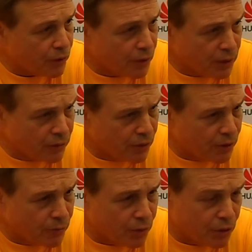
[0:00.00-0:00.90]
I think they've
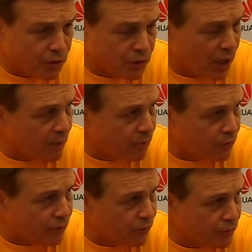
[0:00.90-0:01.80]
done a pretty good job
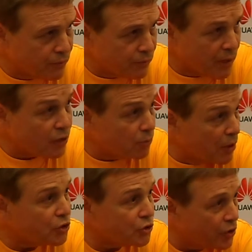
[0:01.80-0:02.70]
of as
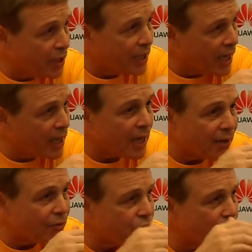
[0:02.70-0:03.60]
much as they can.
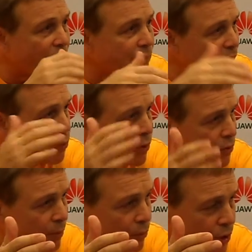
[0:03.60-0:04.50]
Obviously, I'm not
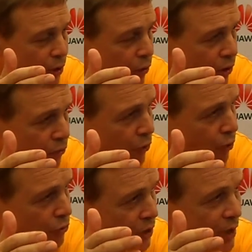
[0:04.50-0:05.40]
with them when they're on the
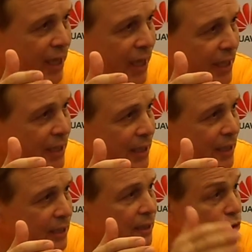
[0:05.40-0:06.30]
phones at night
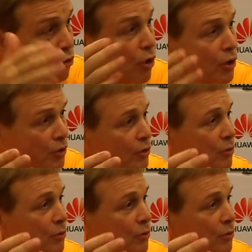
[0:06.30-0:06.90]
talking